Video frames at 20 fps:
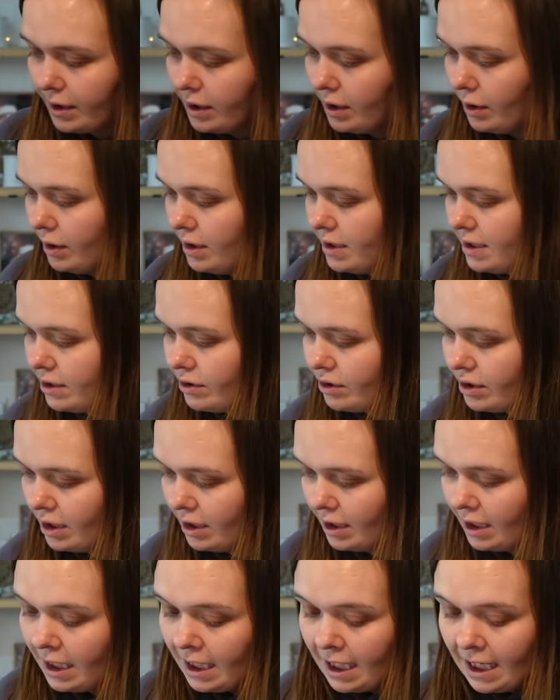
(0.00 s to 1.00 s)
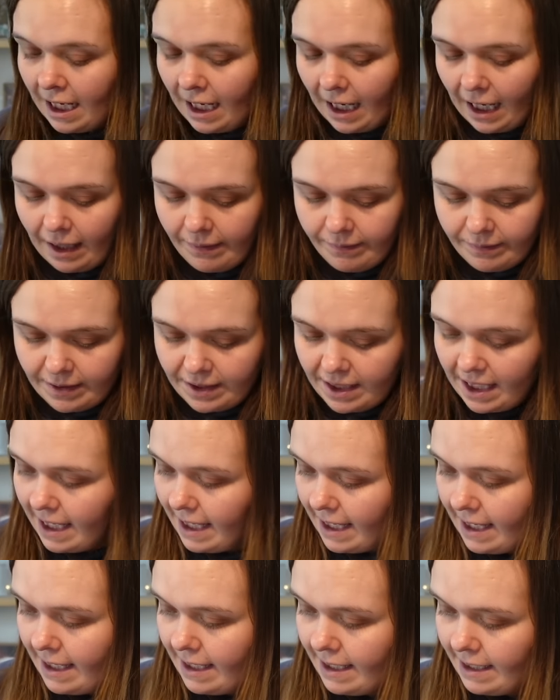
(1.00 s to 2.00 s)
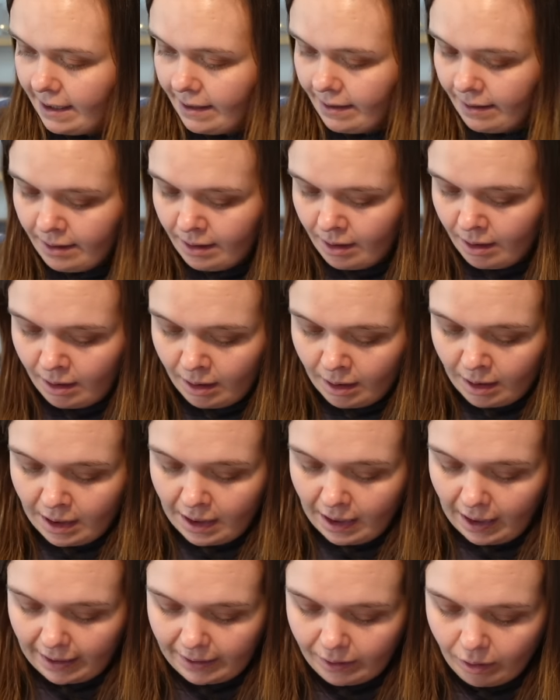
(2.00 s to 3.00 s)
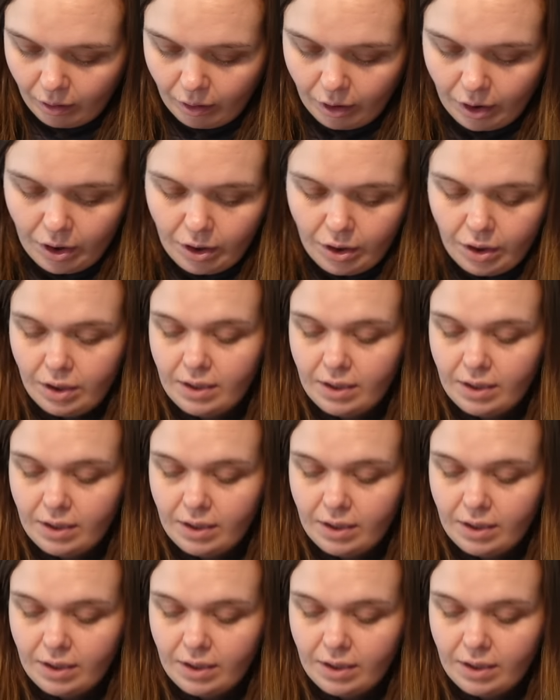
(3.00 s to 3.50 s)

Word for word: cute addition. And then I got her